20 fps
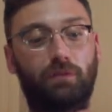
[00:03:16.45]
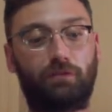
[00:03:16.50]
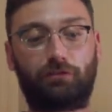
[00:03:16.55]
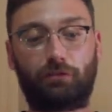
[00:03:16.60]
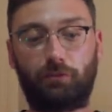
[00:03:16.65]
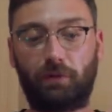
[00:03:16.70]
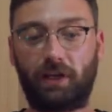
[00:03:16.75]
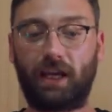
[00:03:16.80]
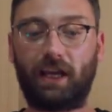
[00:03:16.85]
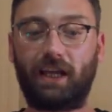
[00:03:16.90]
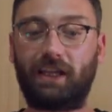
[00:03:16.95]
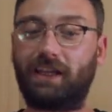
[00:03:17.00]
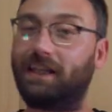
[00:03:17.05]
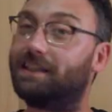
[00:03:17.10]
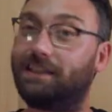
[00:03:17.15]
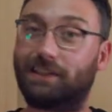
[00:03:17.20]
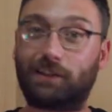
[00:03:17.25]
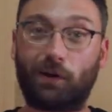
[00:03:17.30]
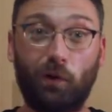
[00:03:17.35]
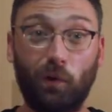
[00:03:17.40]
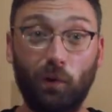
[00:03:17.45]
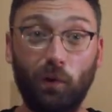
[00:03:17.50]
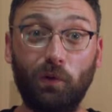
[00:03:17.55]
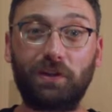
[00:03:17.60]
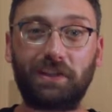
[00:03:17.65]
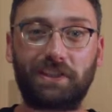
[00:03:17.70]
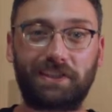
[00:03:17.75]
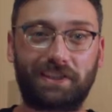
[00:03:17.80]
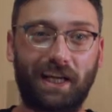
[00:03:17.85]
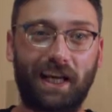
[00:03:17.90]
From here, this is
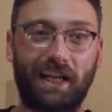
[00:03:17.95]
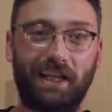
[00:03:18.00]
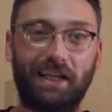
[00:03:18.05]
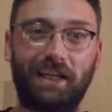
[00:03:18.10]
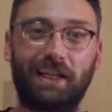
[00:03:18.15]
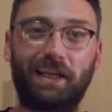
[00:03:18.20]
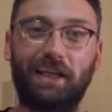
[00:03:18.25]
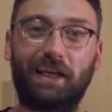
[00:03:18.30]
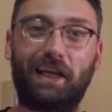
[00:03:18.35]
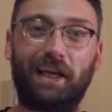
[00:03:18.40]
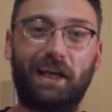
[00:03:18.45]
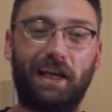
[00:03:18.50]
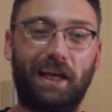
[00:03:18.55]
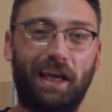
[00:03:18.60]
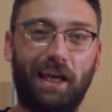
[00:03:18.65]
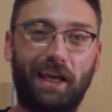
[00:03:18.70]
all that's standing